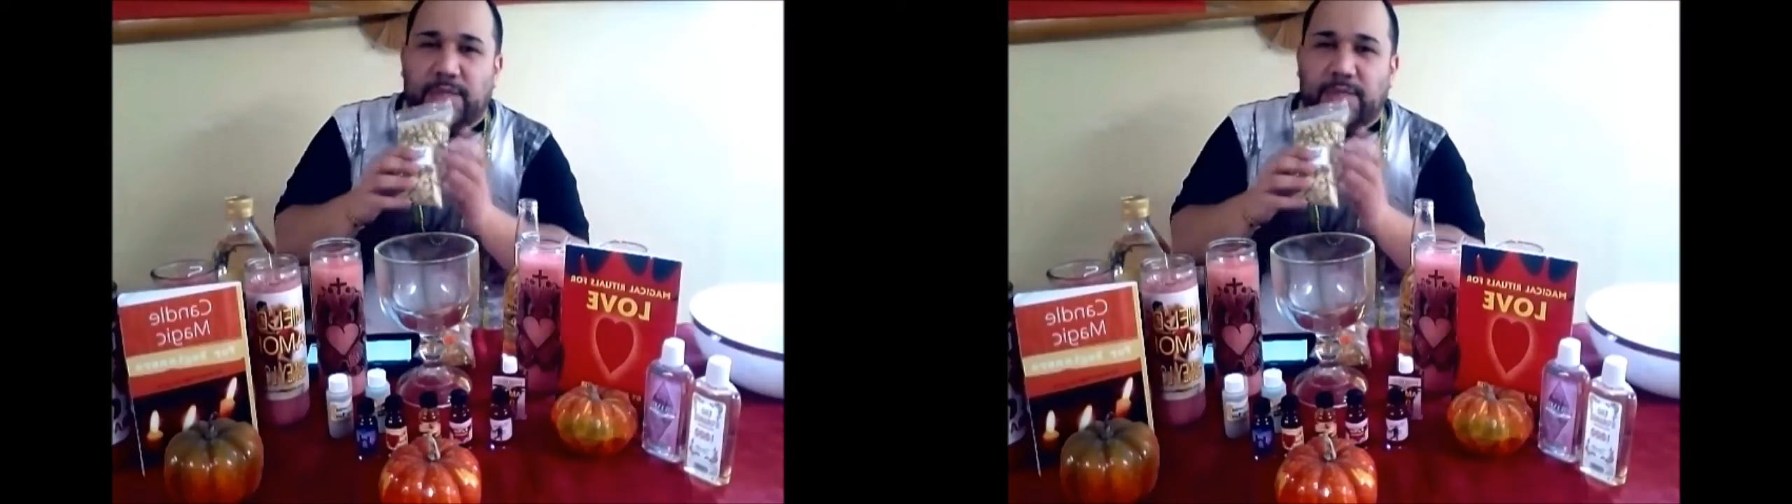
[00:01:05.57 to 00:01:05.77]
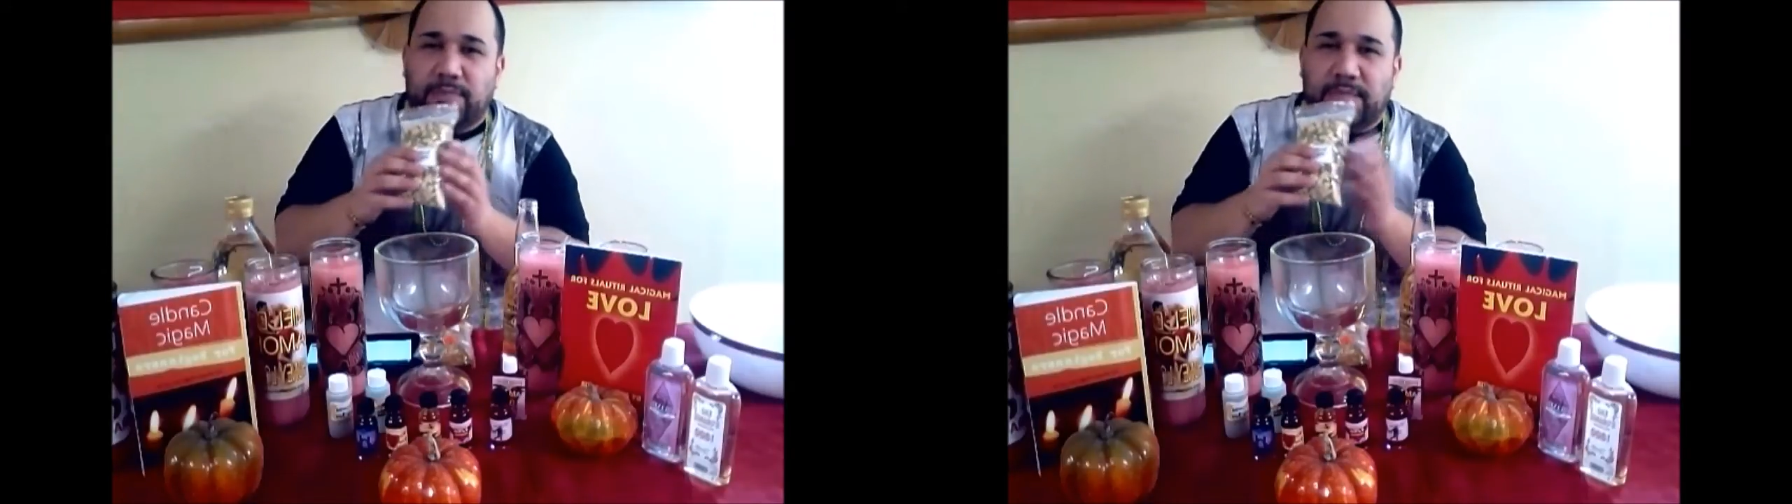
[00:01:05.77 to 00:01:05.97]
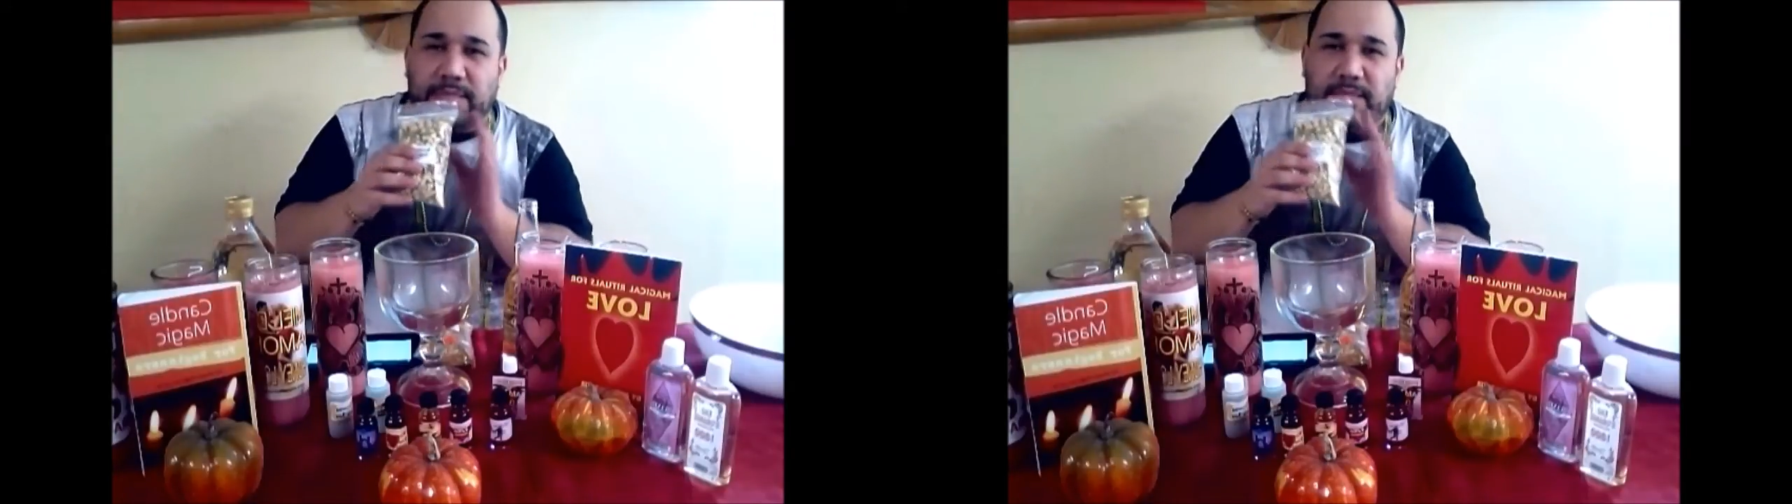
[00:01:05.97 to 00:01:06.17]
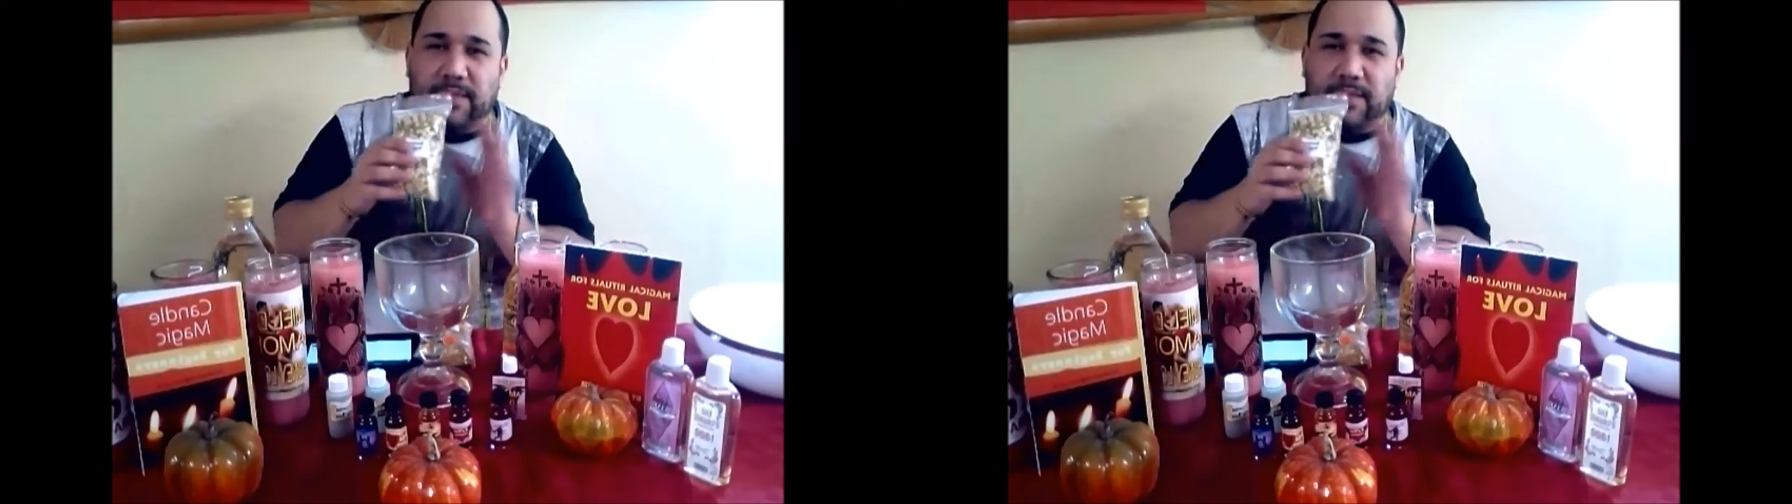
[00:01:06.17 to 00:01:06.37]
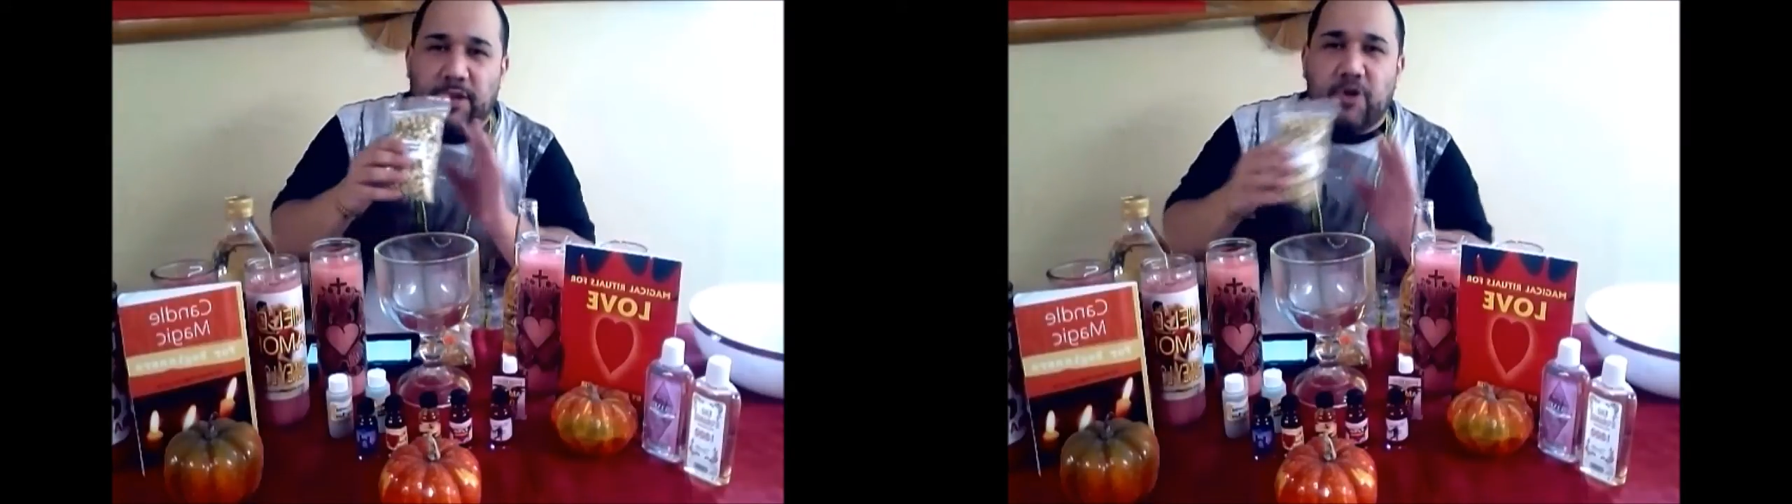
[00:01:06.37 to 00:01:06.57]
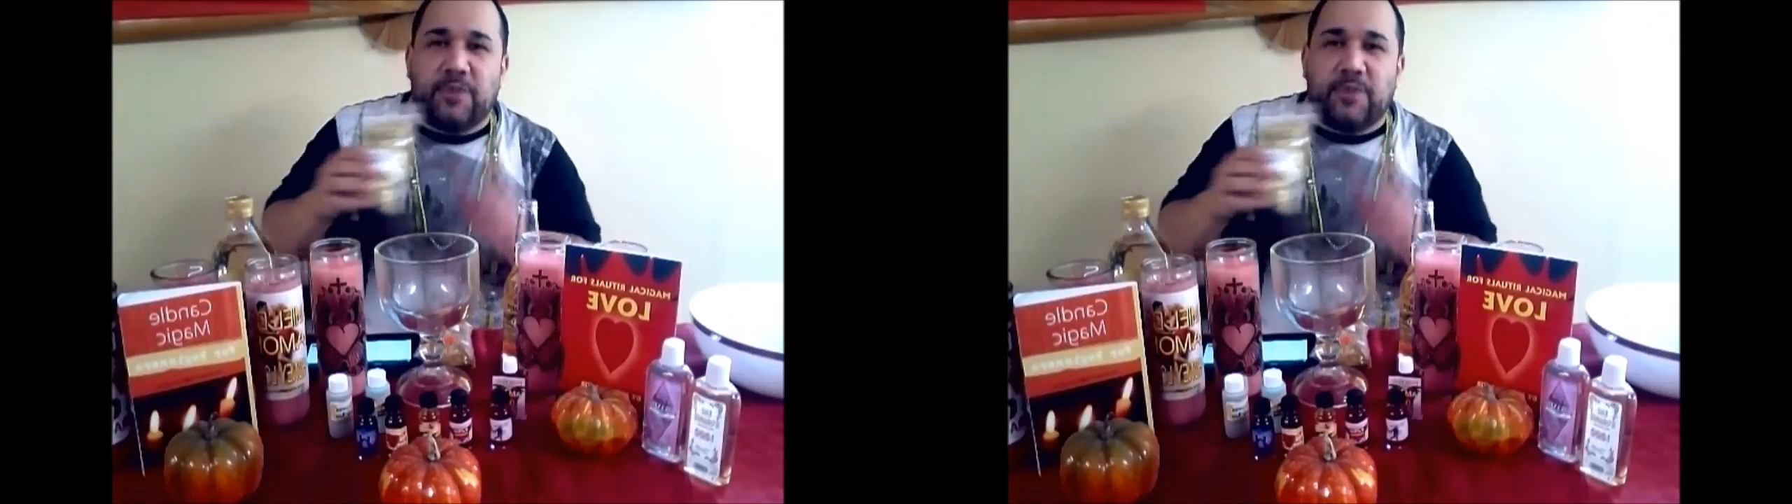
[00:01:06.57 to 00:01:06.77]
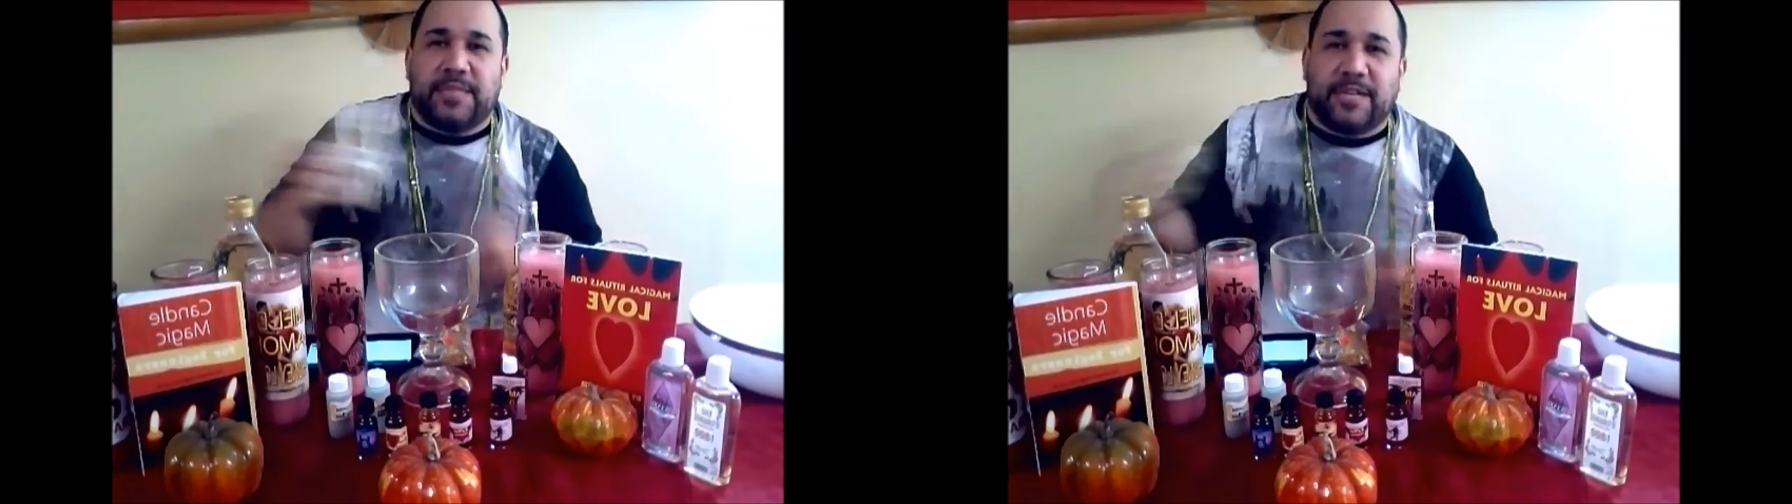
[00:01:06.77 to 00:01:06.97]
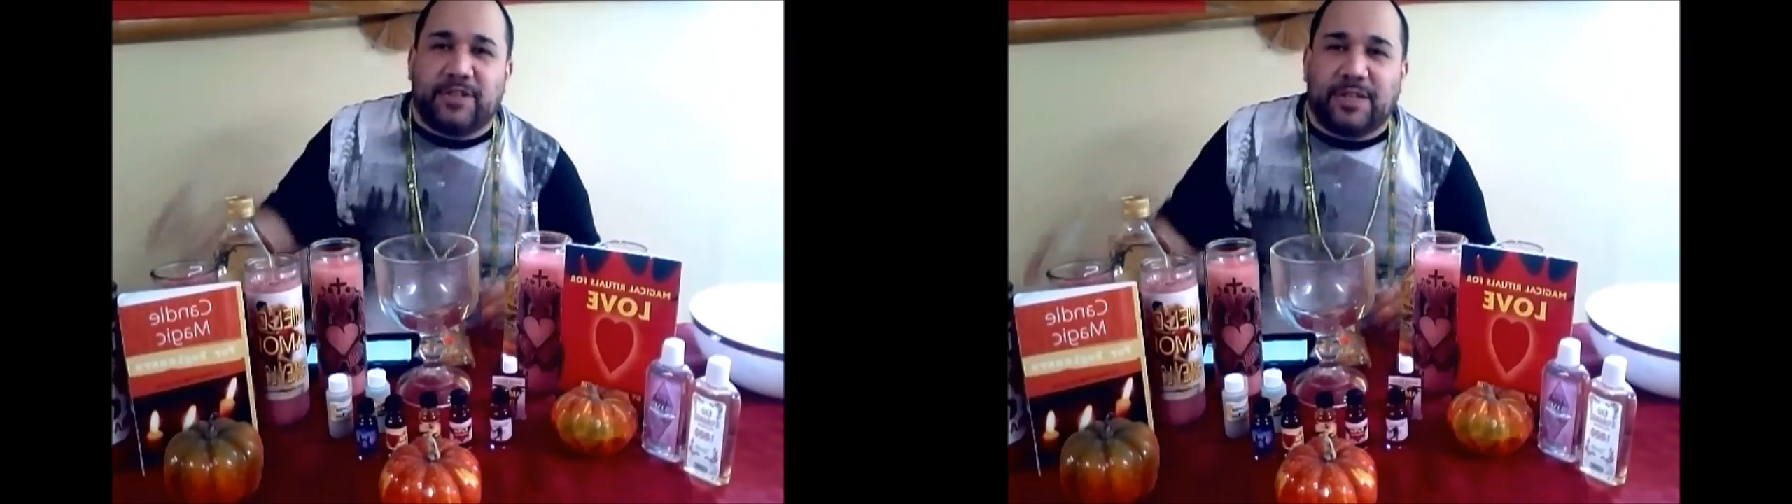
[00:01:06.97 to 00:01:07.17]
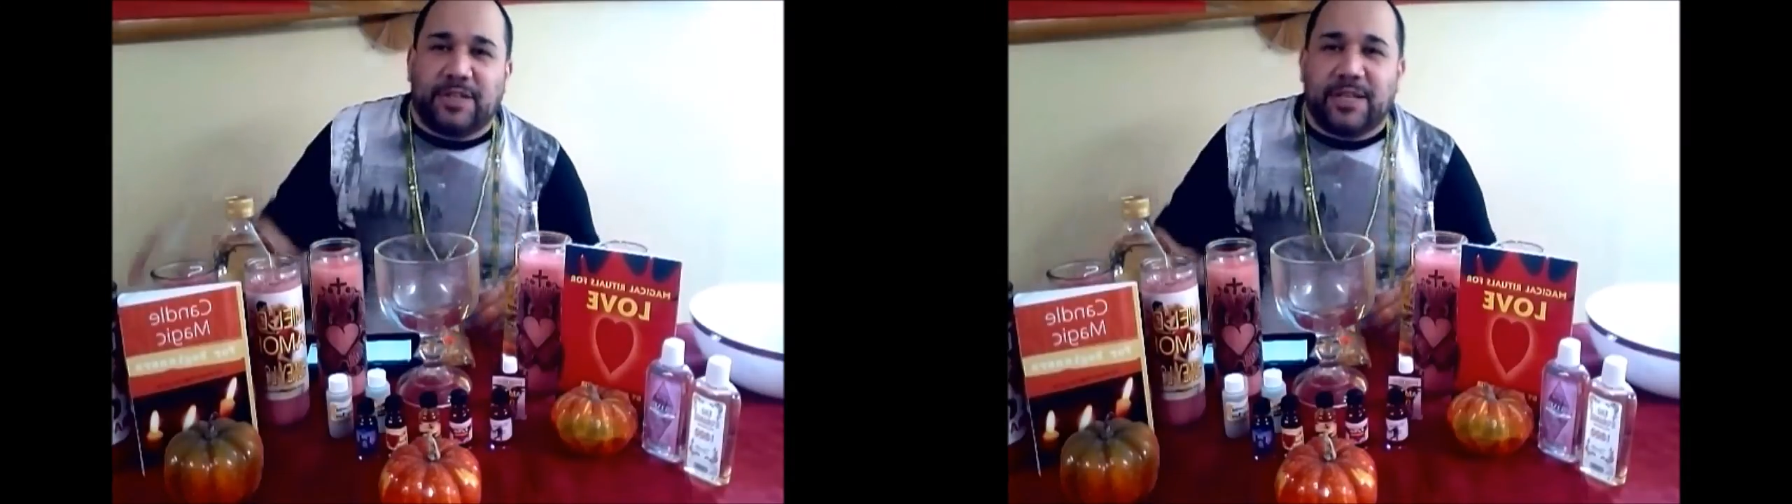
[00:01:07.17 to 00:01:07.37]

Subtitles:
This is the herb section